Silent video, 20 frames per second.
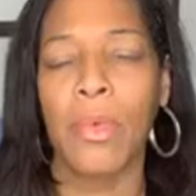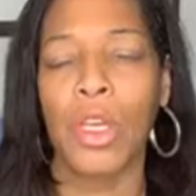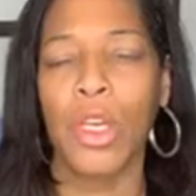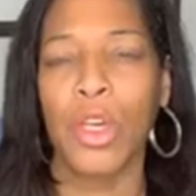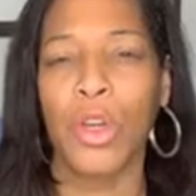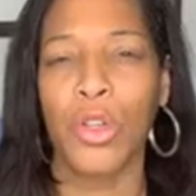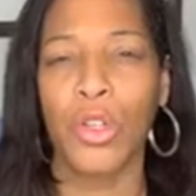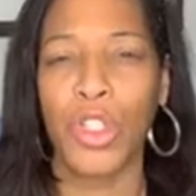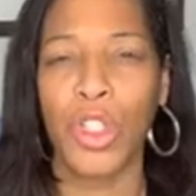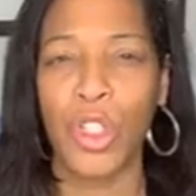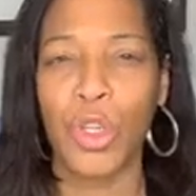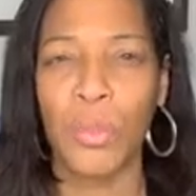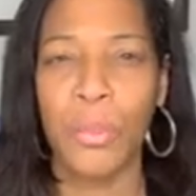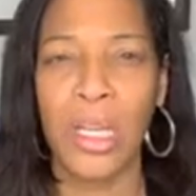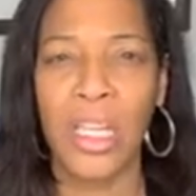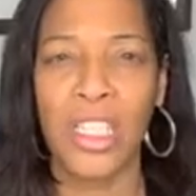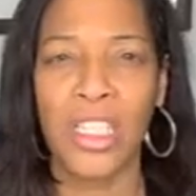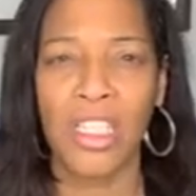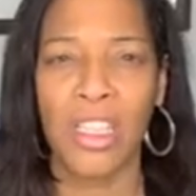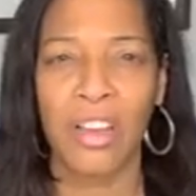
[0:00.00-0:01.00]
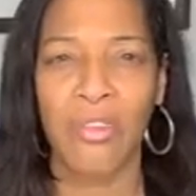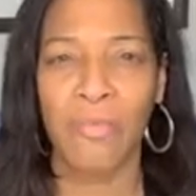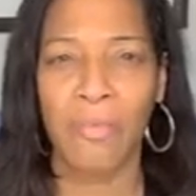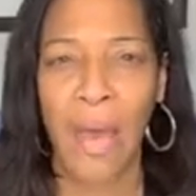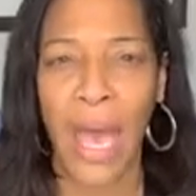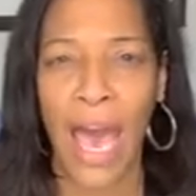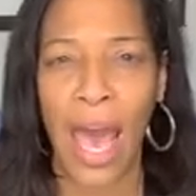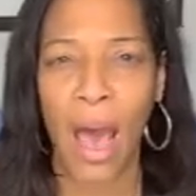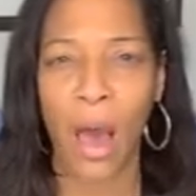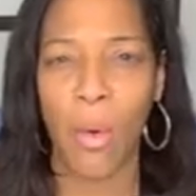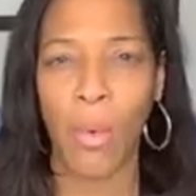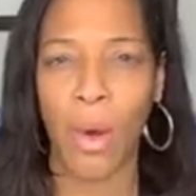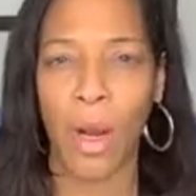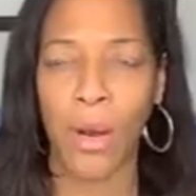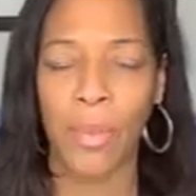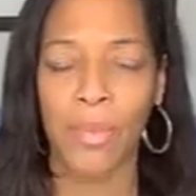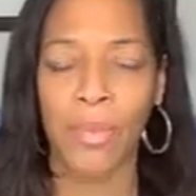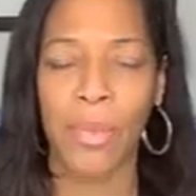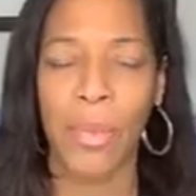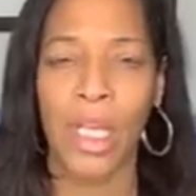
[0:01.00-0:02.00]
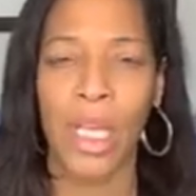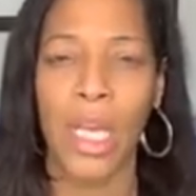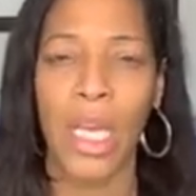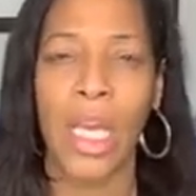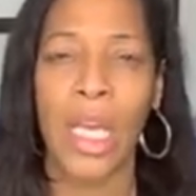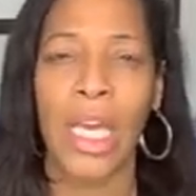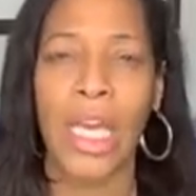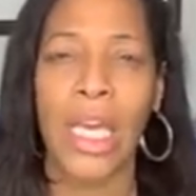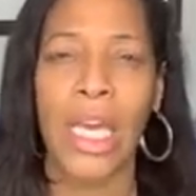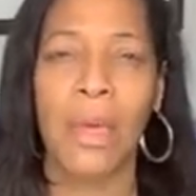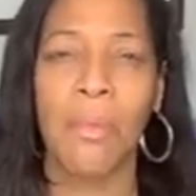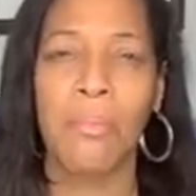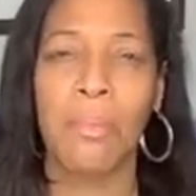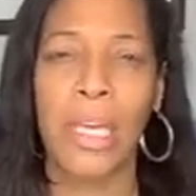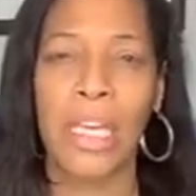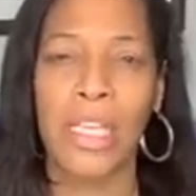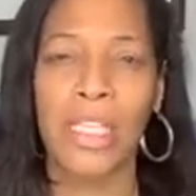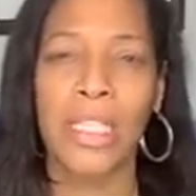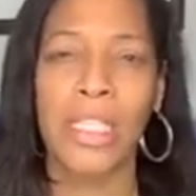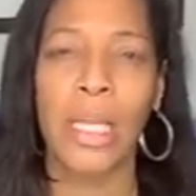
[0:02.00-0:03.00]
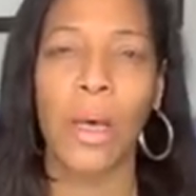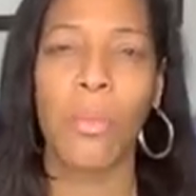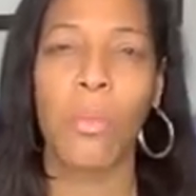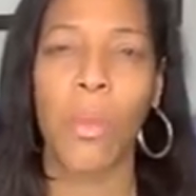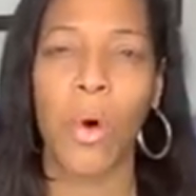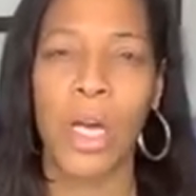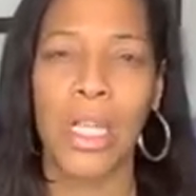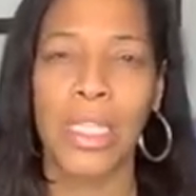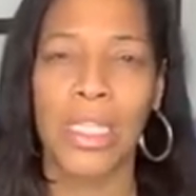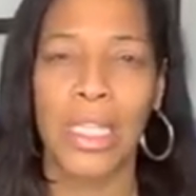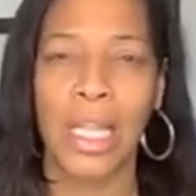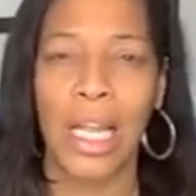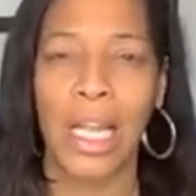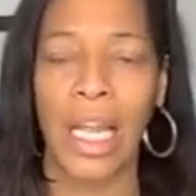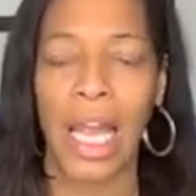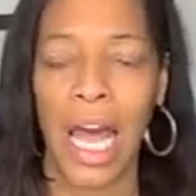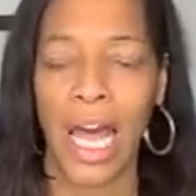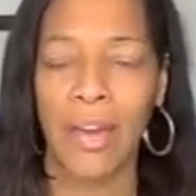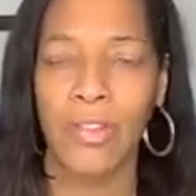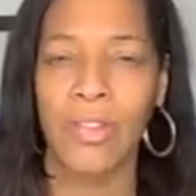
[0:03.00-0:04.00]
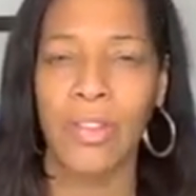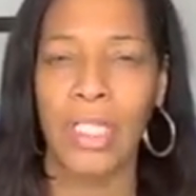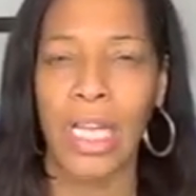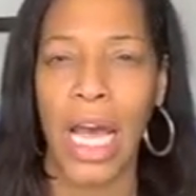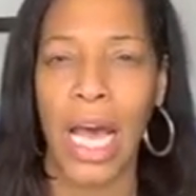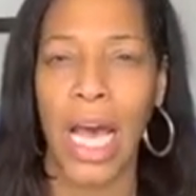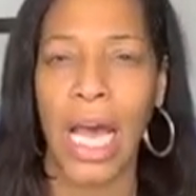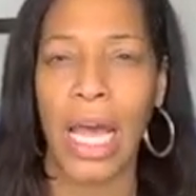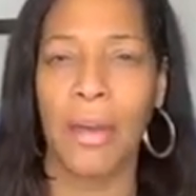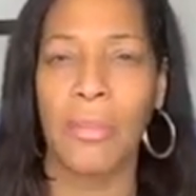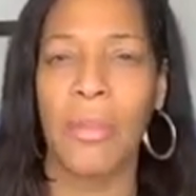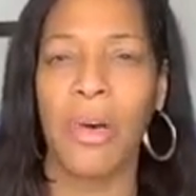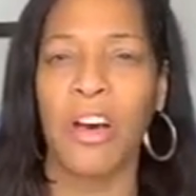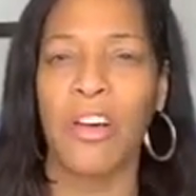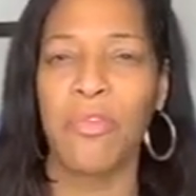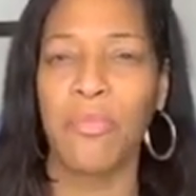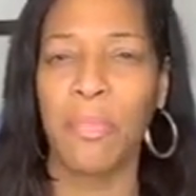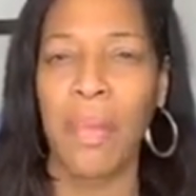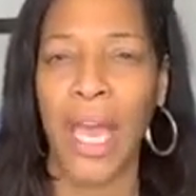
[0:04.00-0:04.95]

Your 2 minutes of power can be someone's lifetime of